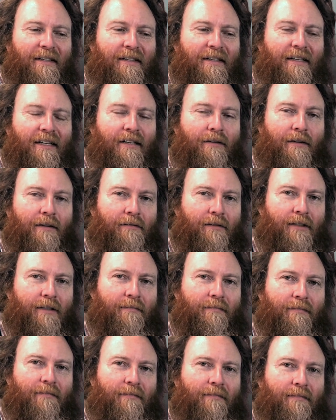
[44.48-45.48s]
However,
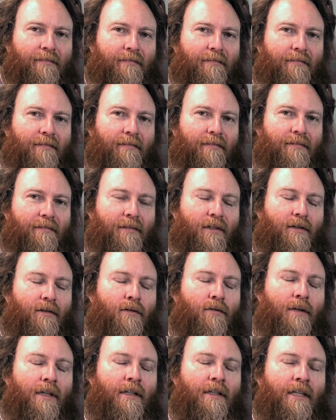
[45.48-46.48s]
you'll
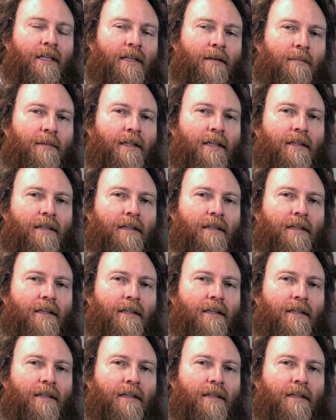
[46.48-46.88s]
quickly come to